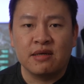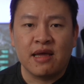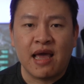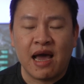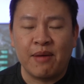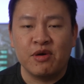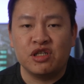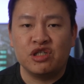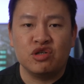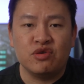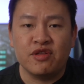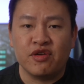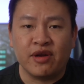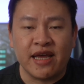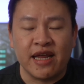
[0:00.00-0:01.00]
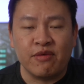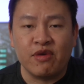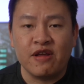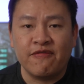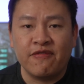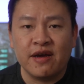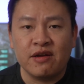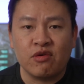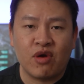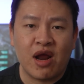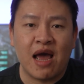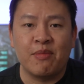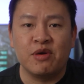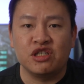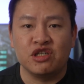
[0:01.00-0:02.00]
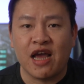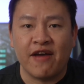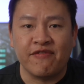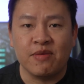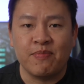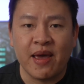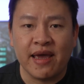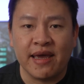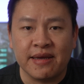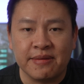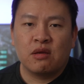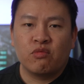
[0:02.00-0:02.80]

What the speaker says: how much you either get in refund or how much you have to pay.